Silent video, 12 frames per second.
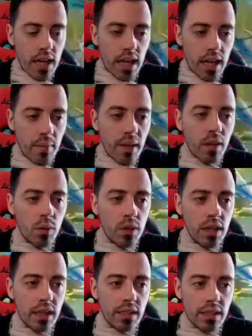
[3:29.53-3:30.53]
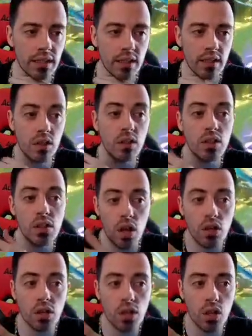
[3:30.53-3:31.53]
And my Quinlan deals
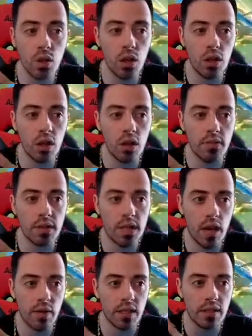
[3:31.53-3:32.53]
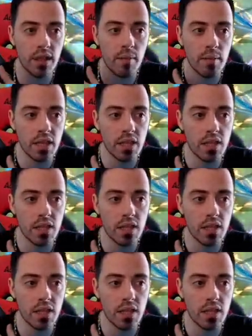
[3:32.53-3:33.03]
also a lot of direct damage,